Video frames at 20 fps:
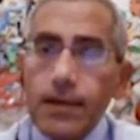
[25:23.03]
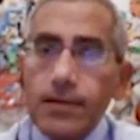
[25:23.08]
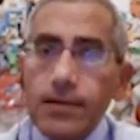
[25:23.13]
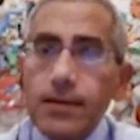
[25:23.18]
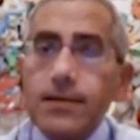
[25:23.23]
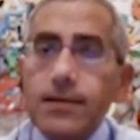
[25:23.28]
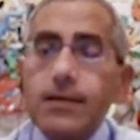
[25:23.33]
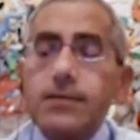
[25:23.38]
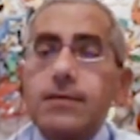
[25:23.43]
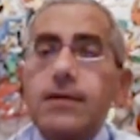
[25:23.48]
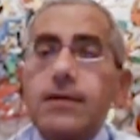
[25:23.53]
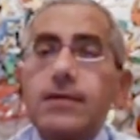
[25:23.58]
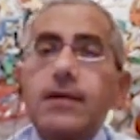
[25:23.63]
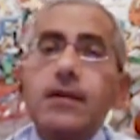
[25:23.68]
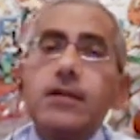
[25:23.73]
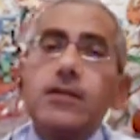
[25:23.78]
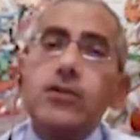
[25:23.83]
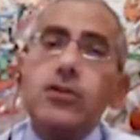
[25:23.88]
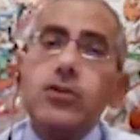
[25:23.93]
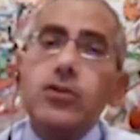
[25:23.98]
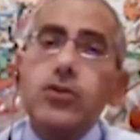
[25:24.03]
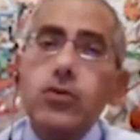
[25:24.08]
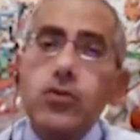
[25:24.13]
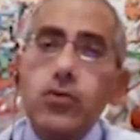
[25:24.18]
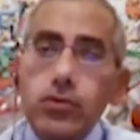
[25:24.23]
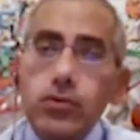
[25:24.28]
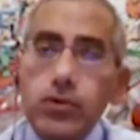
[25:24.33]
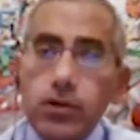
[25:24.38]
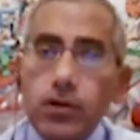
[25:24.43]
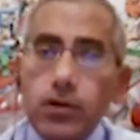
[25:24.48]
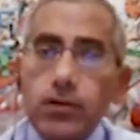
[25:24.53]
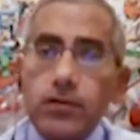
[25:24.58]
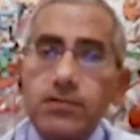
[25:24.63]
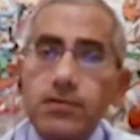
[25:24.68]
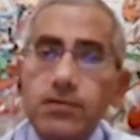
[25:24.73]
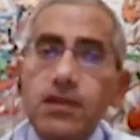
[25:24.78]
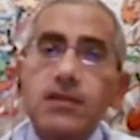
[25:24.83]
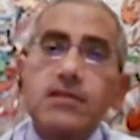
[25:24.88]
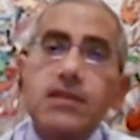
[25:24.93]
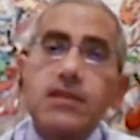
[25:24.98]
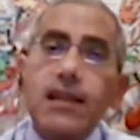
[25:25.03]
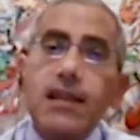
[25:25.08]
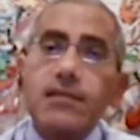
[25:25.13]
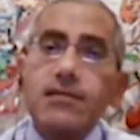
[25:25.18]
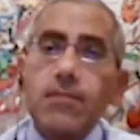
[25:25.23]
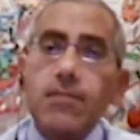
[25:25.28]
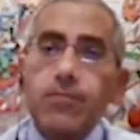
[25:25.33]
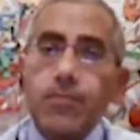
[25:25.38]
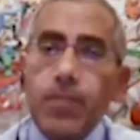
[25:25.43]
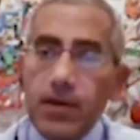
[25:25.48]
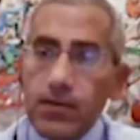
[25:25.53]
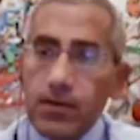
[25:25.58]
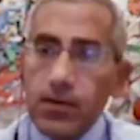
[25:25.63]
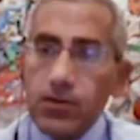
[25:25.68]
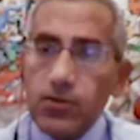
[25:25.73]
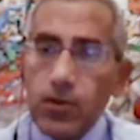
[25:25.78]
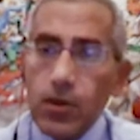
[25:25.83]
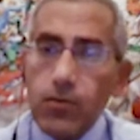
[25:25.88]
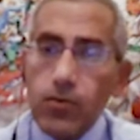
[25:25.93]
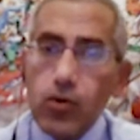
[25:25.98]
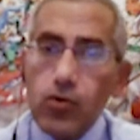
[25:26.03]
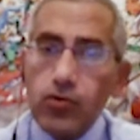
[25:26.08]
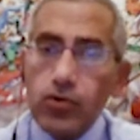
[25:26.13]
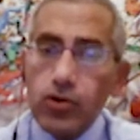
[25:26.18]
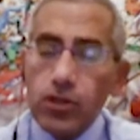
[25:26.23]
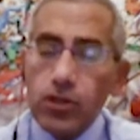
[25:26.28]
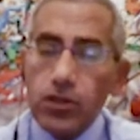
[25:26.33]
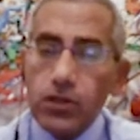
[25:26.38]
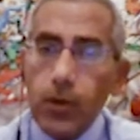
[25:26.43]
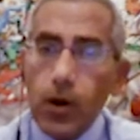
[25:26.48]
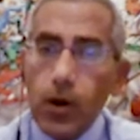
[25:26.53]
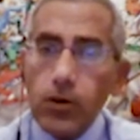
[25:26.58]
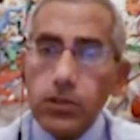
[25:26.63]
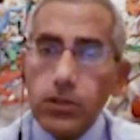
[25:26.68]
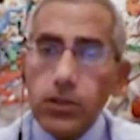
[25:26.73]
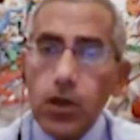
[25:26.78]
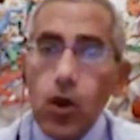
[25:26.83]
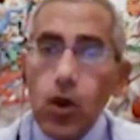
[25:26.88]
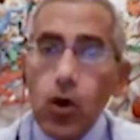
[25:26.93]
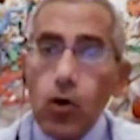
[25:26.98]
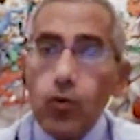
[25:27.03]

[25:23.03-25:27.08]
This is going to induce a T-cell dependent immune response,